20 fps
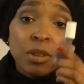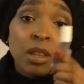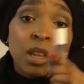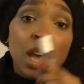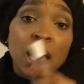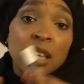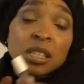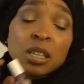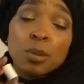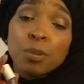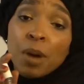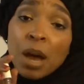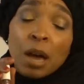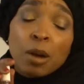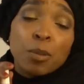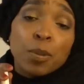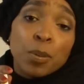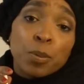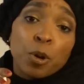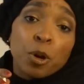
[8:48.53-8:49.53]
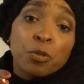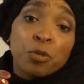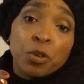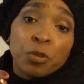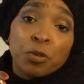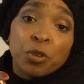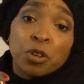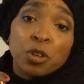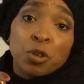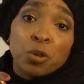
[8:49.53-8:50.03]
Essie probably will be
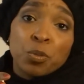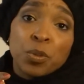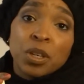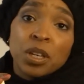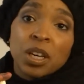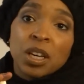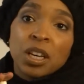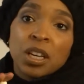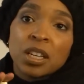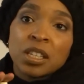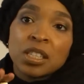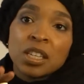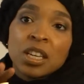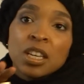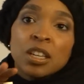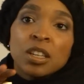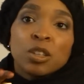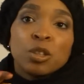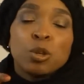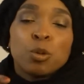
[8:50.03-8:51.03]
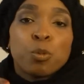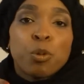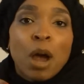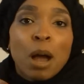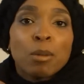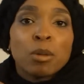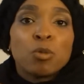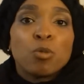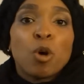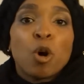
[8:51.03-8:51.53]
perfect for you, because you
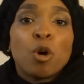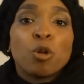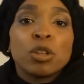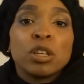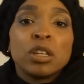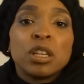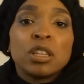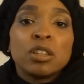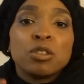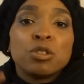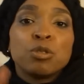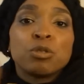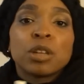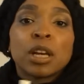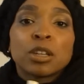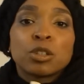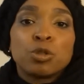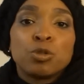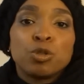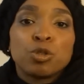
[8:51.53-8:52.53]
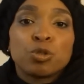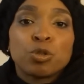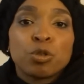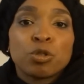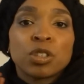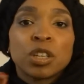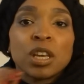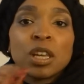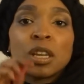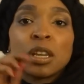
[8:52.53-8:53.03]
probably will only need to do like 2
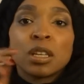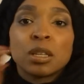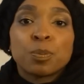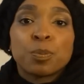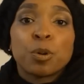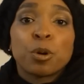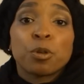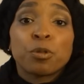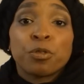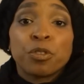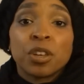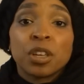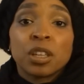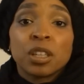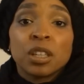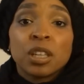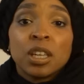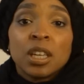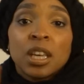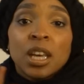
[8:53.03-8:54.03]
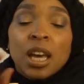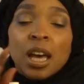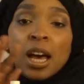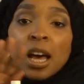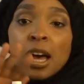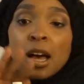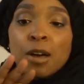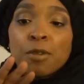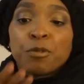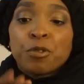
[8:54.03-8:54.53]
strokes and it's perfect.
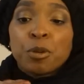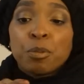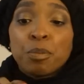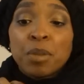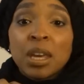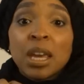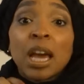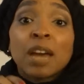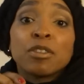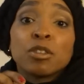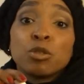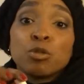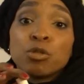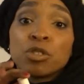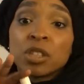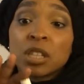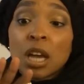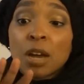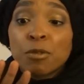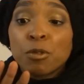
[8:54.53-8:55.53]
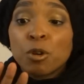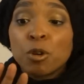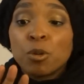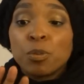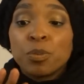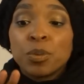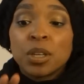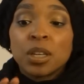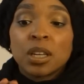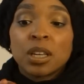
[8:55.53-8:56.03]
For me, I have to do several
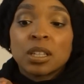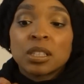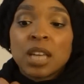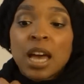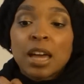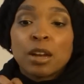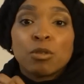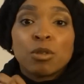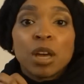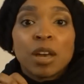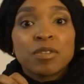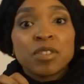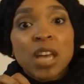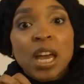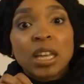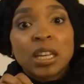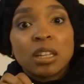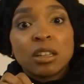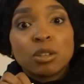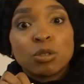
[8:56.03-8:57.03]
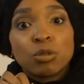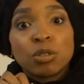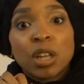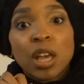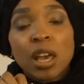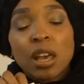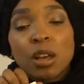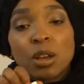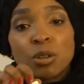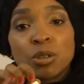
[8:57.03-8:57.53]
because I don't have tiny little
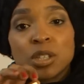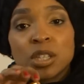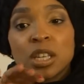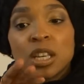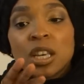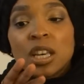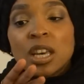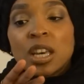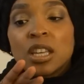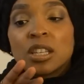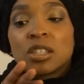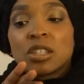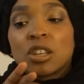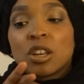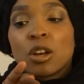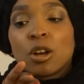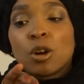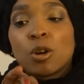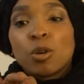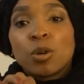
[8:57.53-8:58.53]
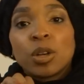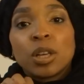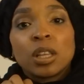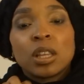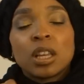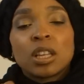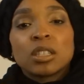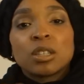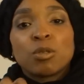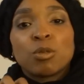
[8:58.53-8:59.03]
nails, and so
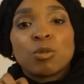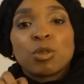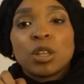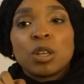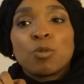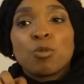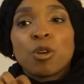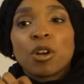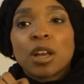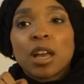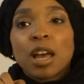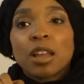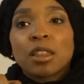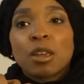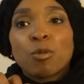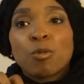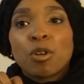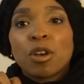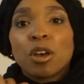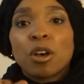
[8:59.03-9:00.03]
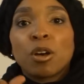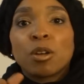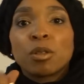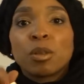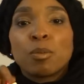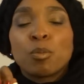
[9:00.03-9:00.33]
it doesn't really work out that well.